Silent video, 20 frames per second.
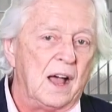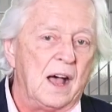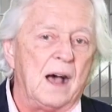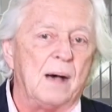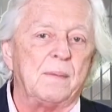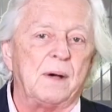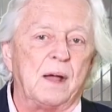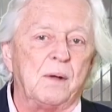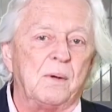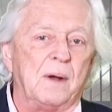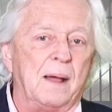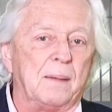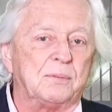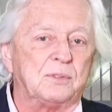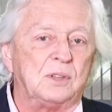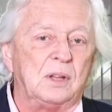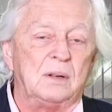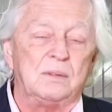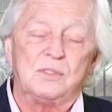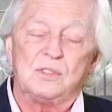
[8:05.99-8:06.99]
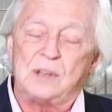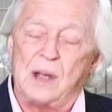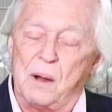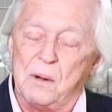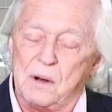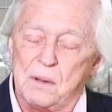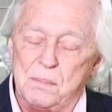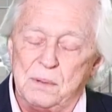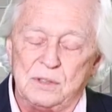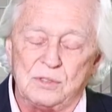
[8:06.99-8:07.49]
I'm Ira Epstein.
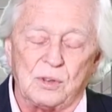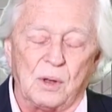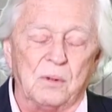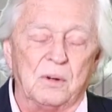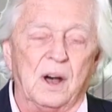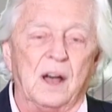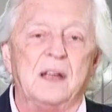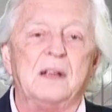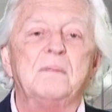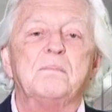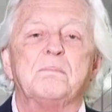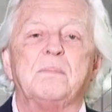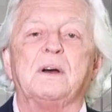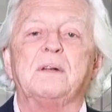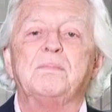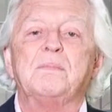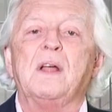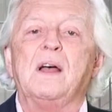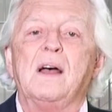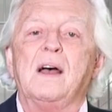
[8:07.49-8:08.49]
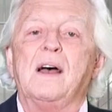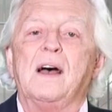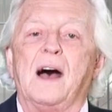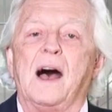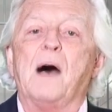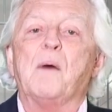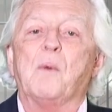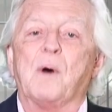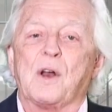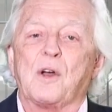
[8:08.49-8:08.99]
Sorry to be so late, but
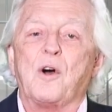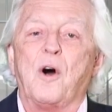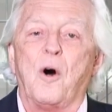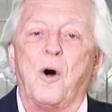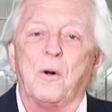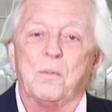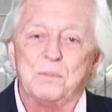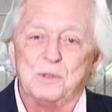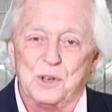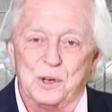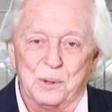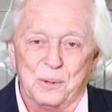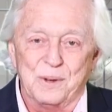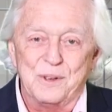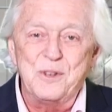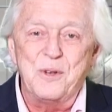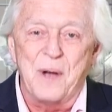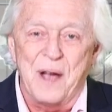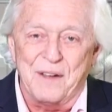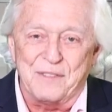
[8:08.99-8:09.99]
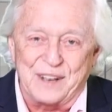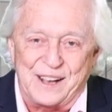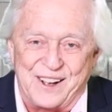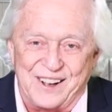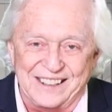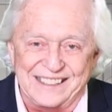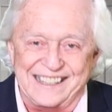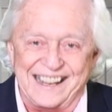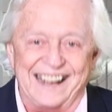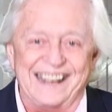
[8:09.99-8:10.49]
I want to go home too. You have
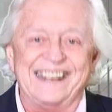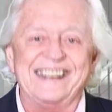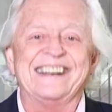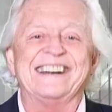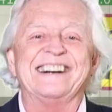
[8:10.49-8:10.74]
a good day.